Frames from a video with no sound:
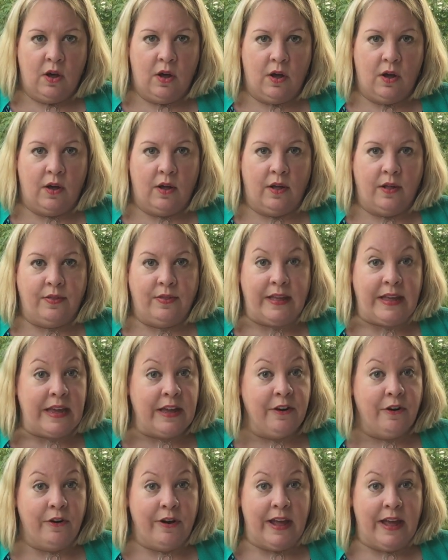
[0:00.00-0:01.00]
on the
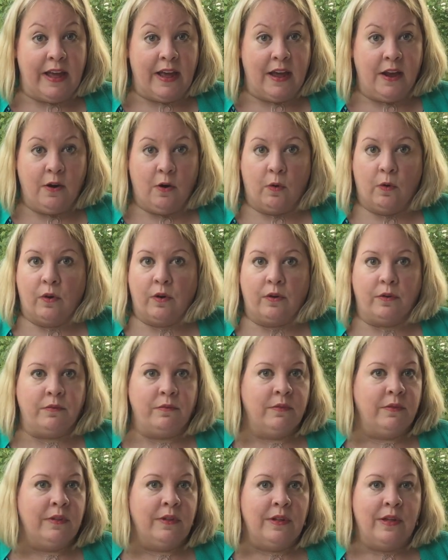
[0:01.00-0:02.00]
internet, or
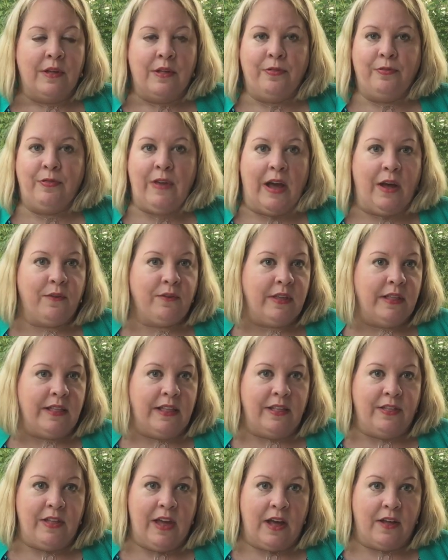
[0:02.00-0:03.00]
thousands
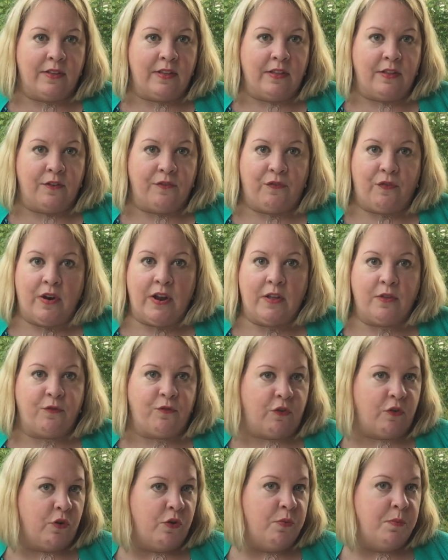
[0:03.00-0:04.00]
and thousands of friends
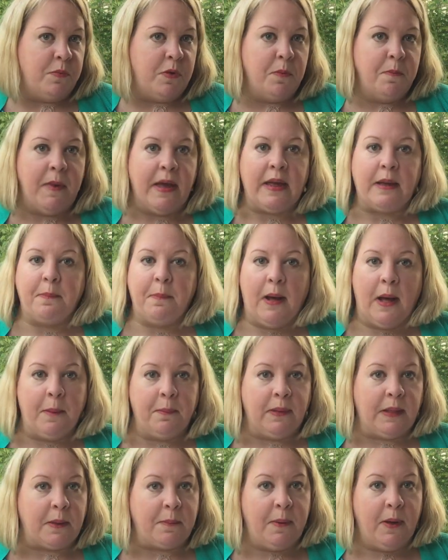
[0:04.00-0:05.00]
for whom you make
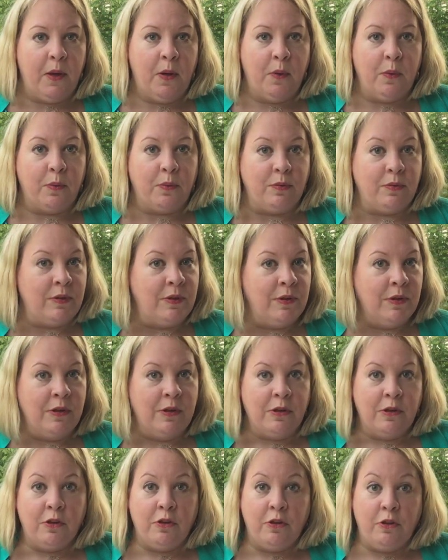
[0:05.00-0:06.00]
public posts,
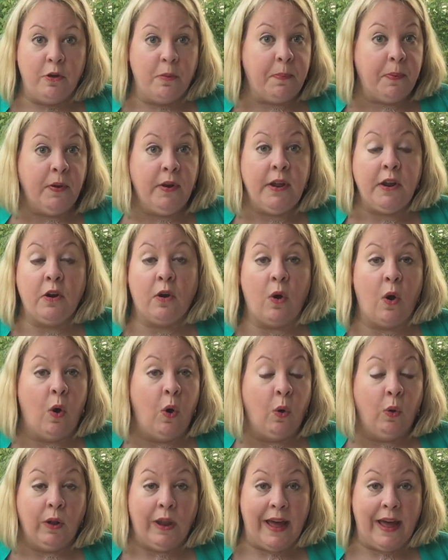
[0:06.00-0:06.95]
you're putting your whole